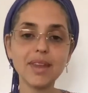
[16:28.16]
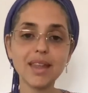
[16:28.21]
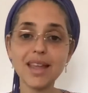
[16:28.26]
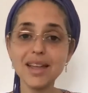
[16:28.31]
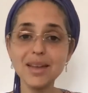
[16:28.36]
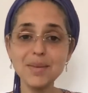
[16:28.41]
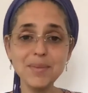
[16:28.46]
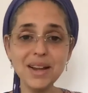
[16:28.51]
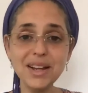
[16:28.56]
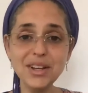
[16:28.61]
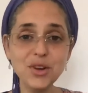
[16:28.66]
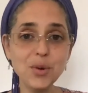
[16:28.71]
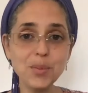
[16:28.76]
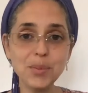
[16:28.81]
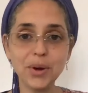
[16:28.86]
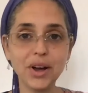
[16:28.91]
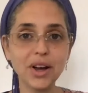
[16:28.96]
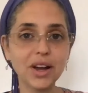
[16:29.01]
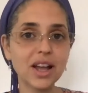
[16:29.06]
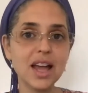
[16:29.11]

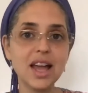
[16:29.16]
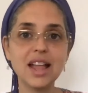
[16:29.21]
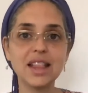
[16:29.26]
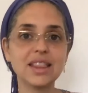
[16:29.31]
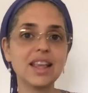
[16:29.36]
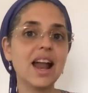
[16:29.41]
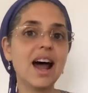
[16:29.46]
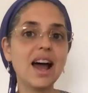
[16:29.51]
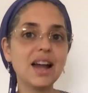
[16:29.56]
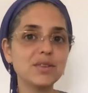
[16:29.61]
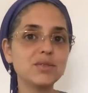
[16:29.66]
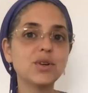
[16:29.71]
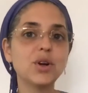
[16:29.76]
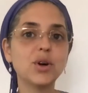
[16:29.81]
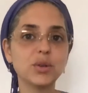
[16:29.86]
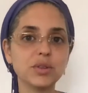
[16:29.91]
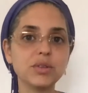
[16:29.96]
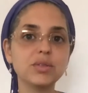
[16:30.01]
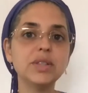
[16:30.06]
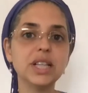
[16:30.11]
notebook that I
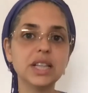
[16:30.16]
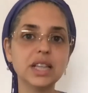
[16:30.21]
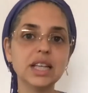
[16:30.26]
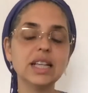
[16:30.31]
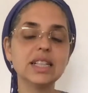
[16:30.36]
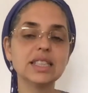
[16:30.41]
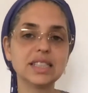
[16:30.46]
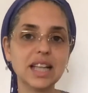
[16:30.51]
wrote 3 things